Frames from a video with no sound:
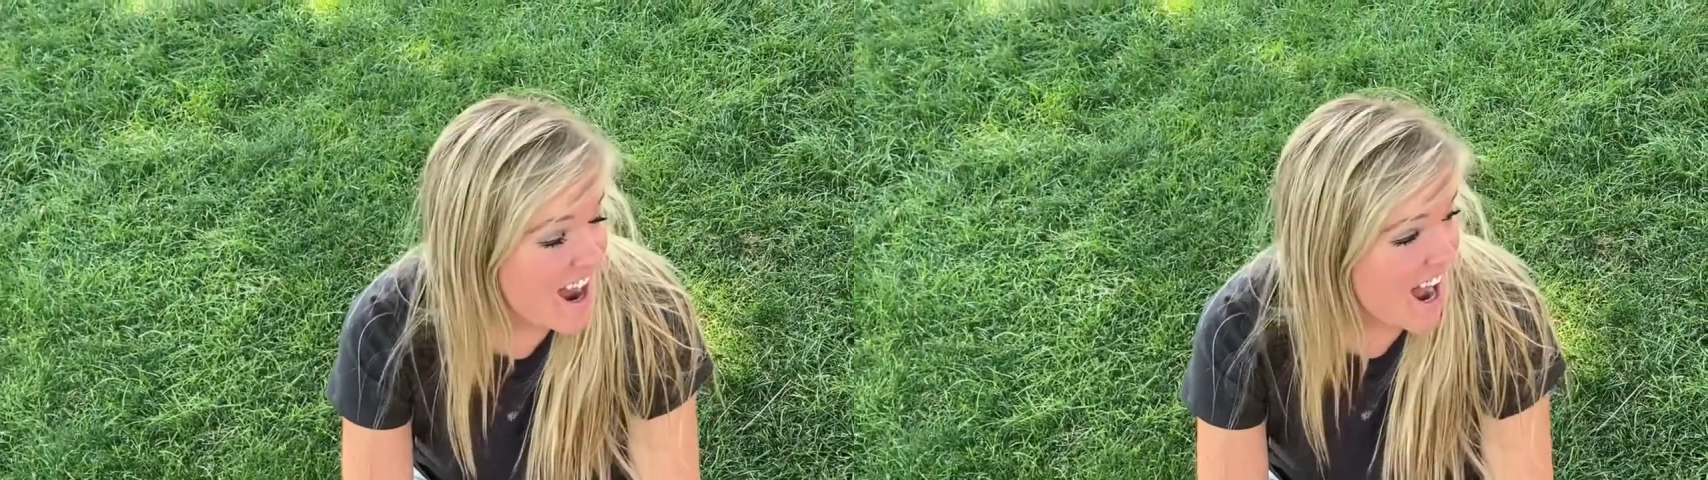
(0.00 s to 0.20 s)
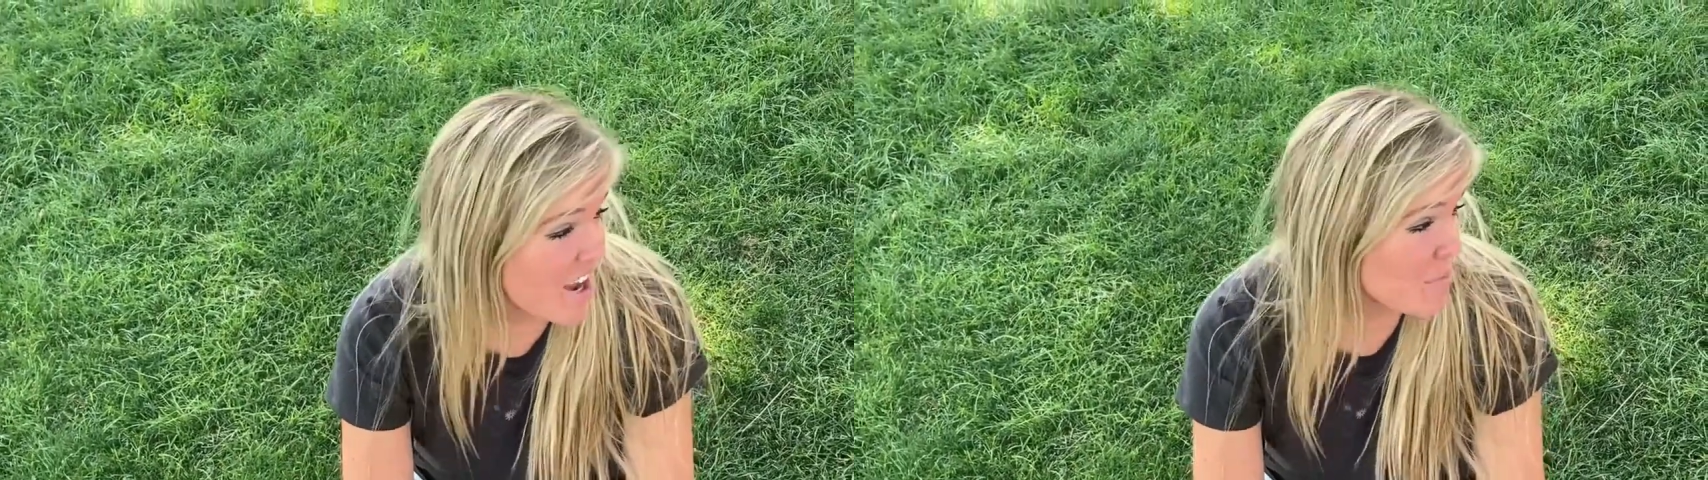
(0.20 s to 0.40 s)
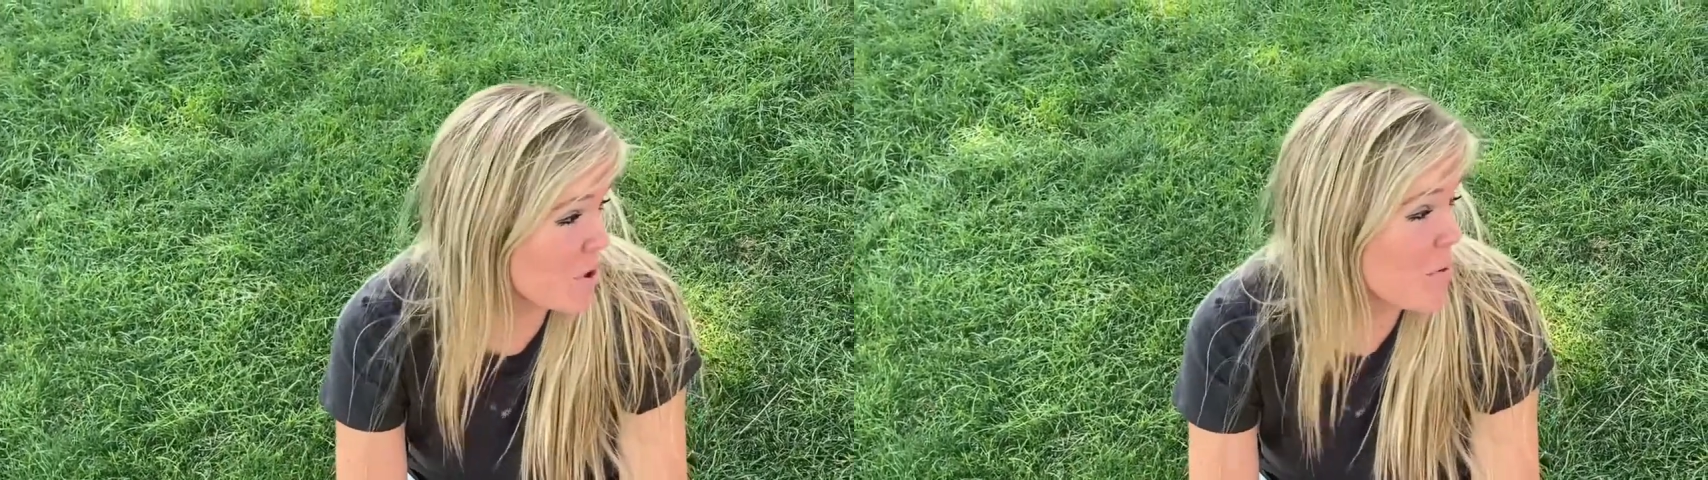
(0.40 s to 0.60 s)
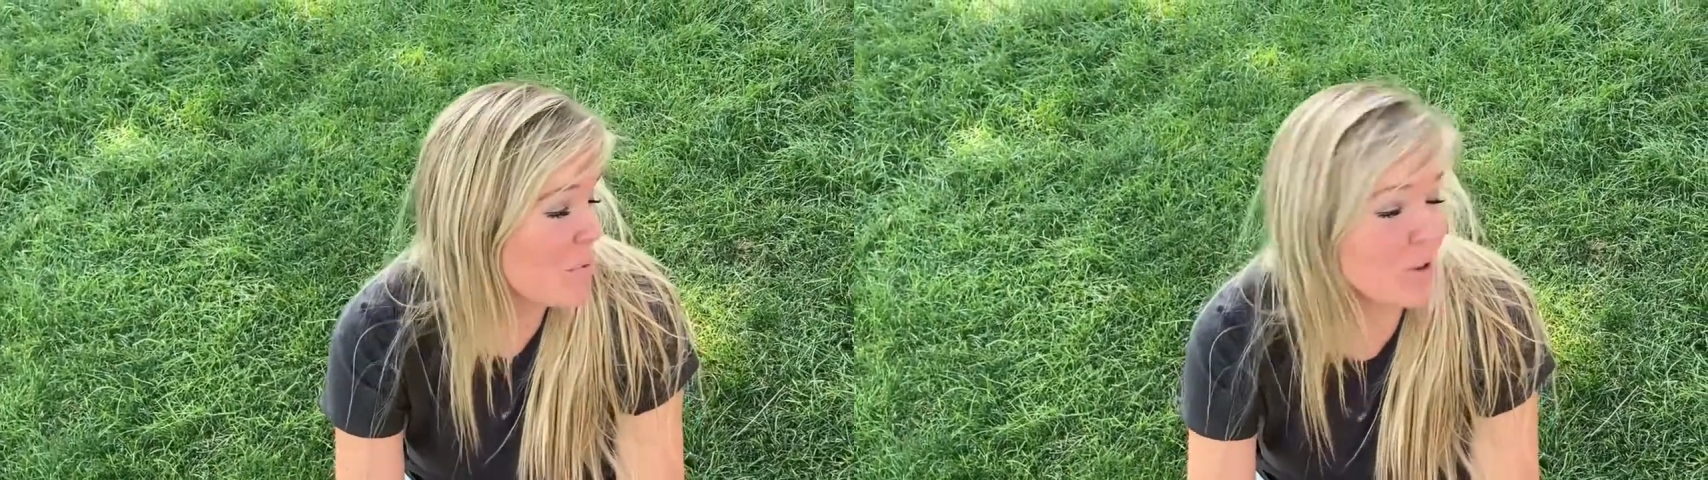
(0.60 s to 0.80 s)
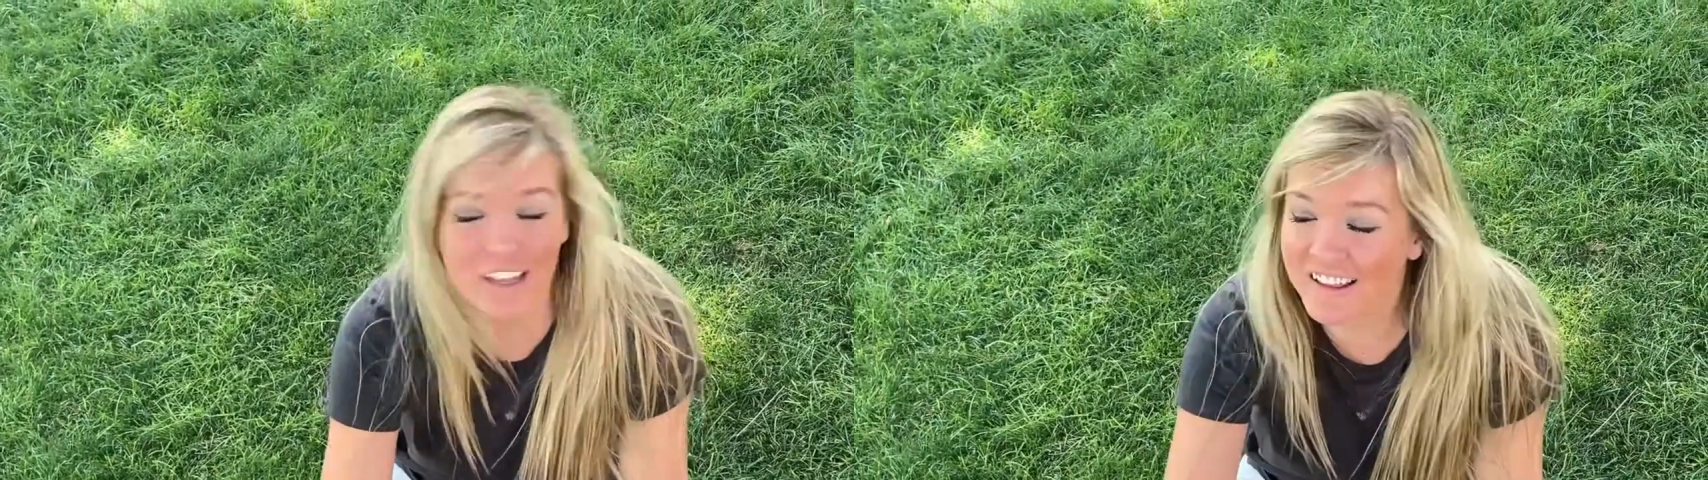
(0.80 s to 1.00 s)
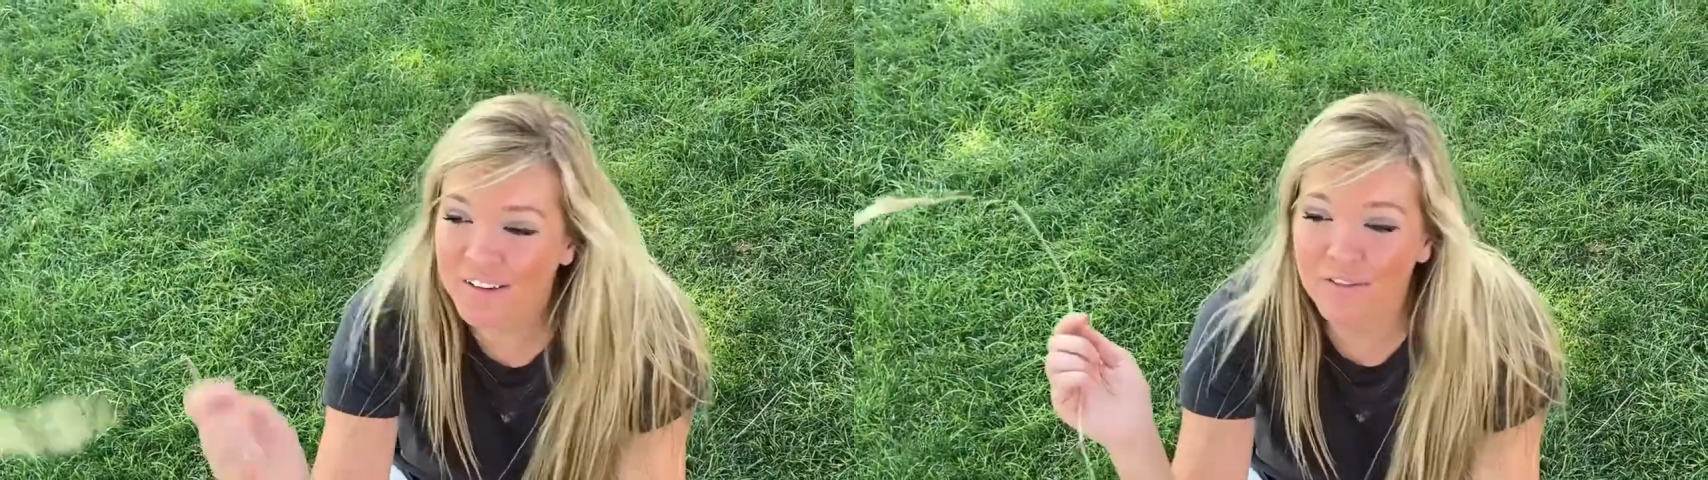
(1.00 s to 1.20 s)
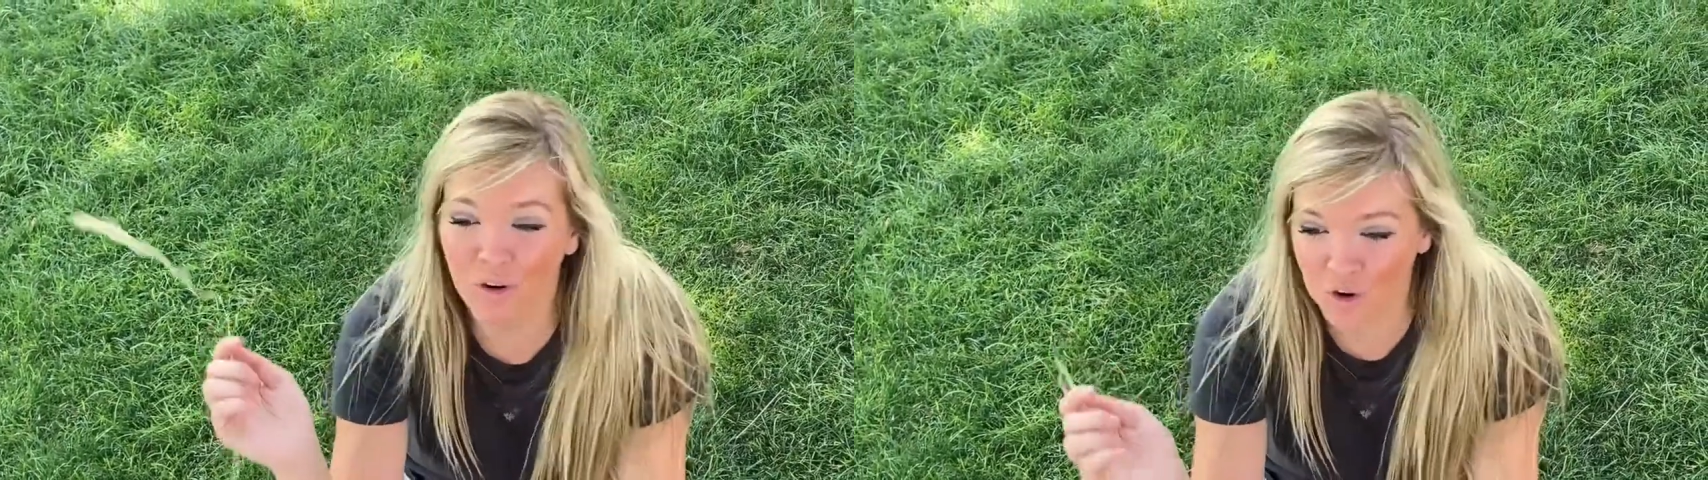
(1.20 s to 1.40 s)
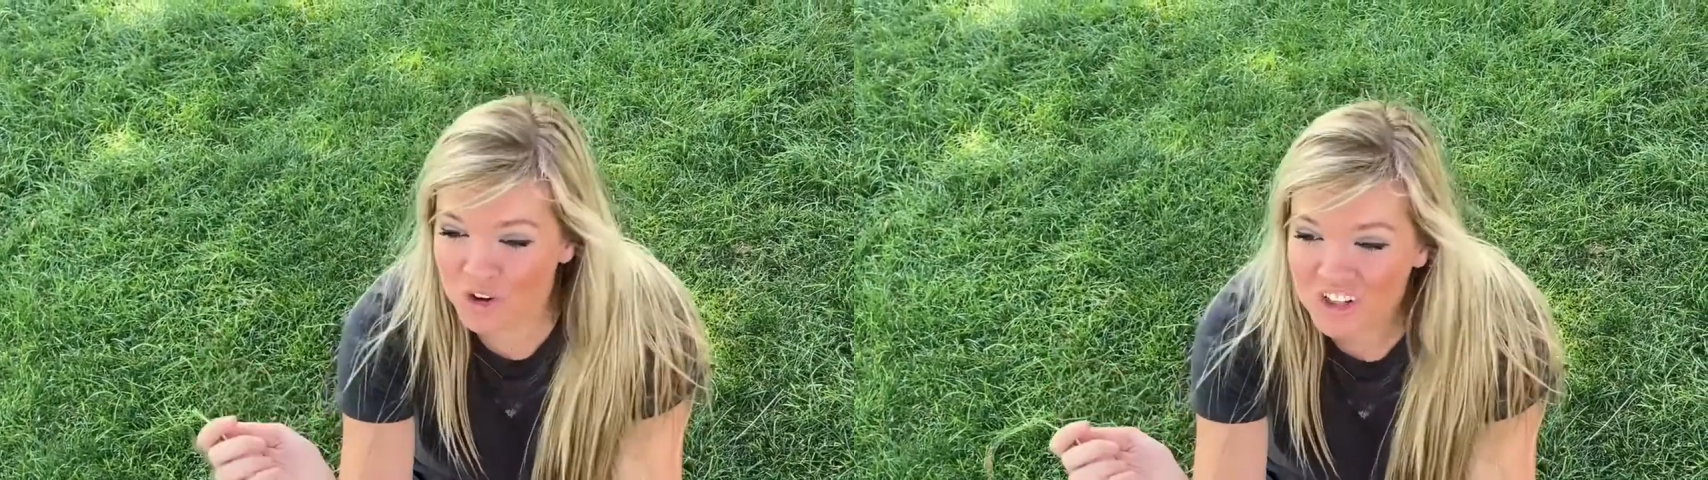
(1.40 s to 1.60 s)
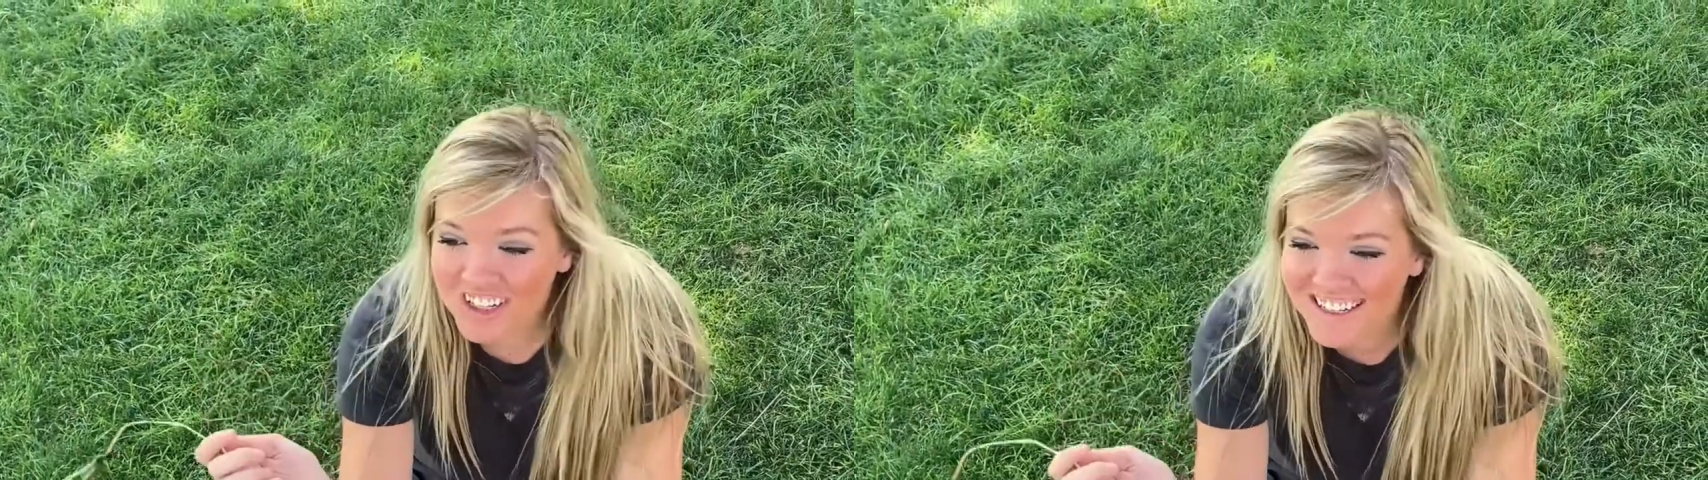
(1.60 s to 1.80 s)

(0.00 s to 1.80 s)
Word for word: I am completely full